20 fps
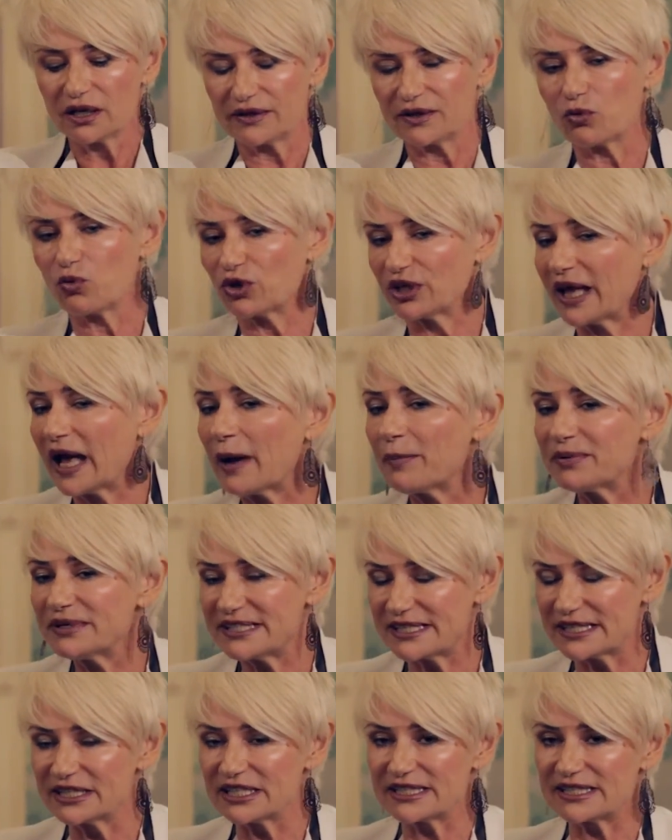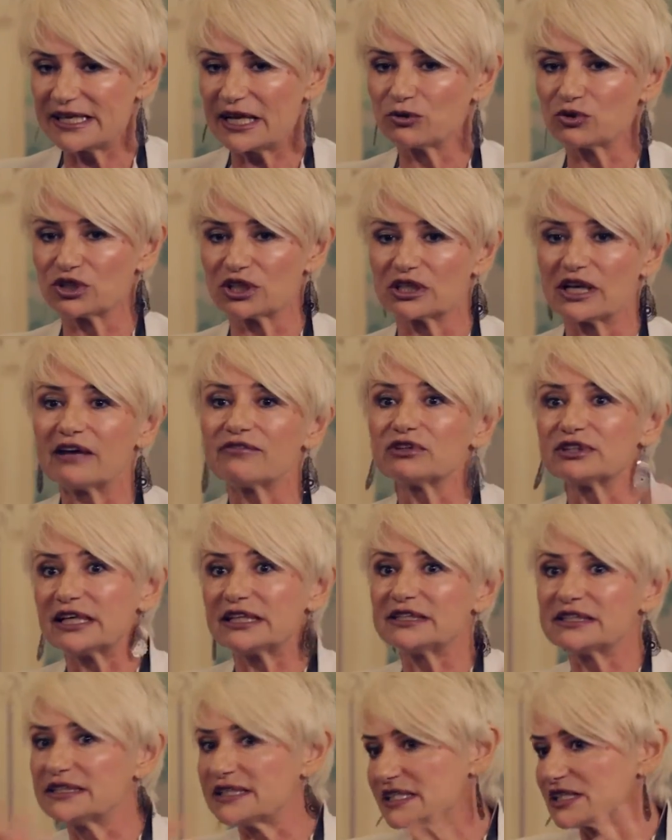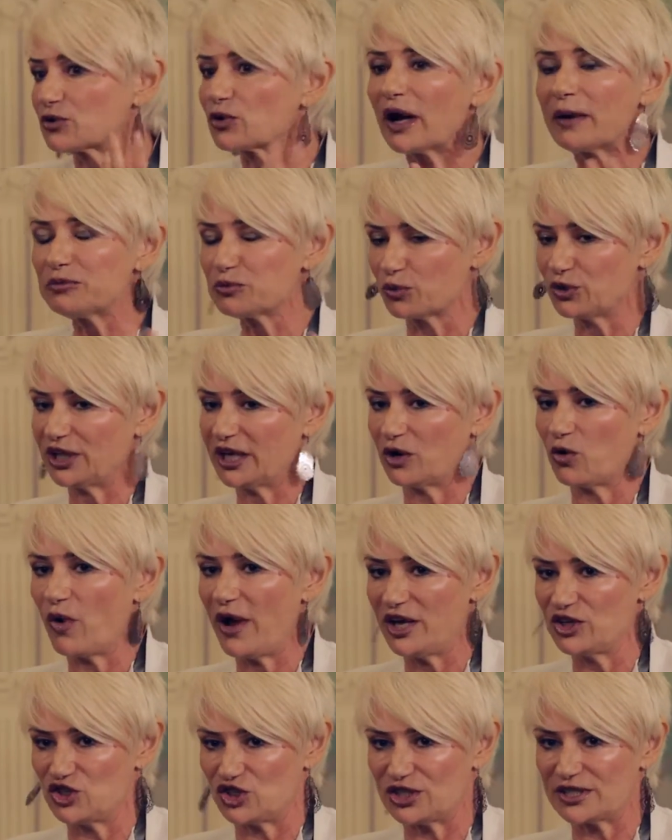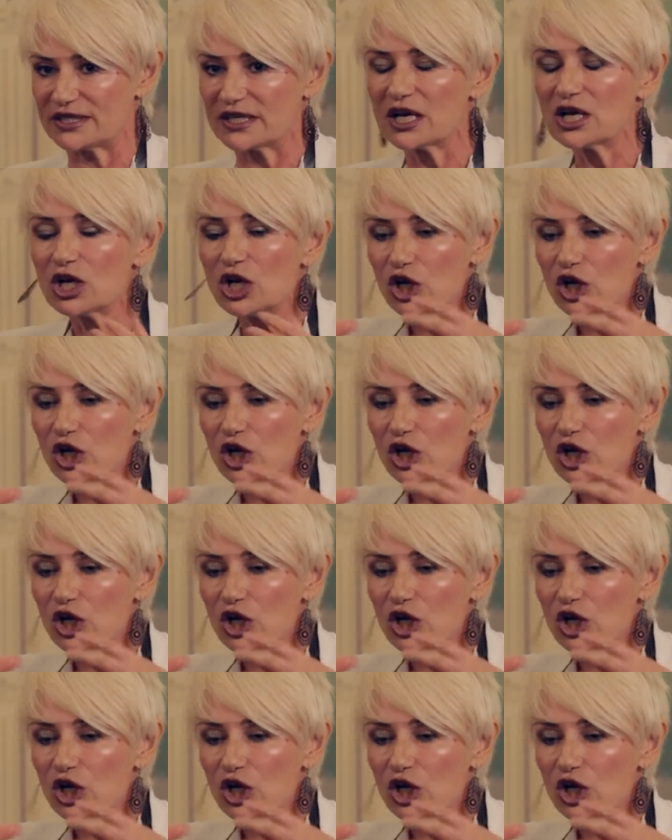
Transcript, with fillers: what happens at the cellular level that we described with equations.